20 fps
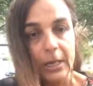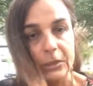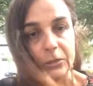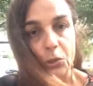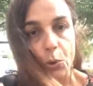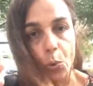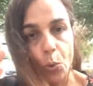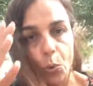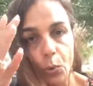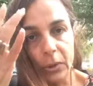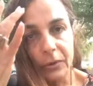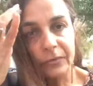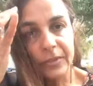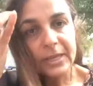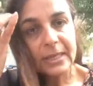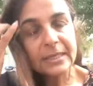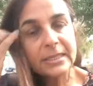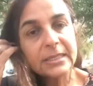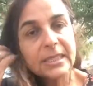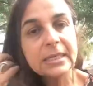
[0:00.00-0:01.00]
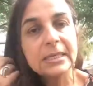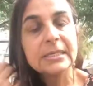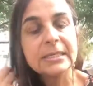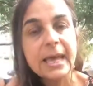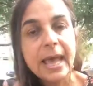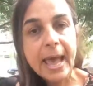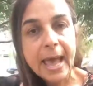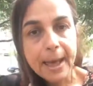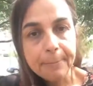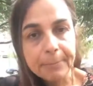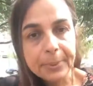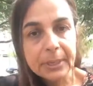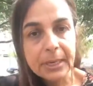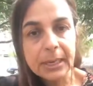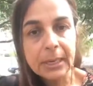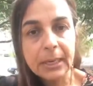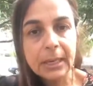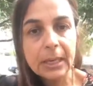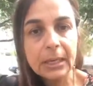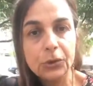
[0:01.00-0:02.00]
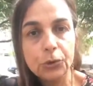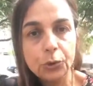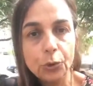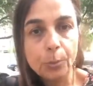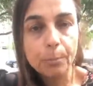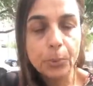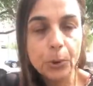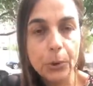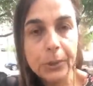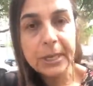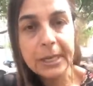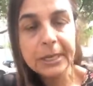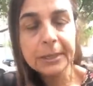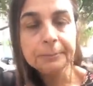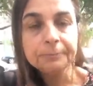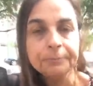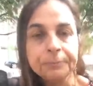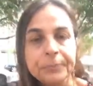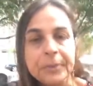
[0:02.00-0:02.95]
So all of these things are happening in your body,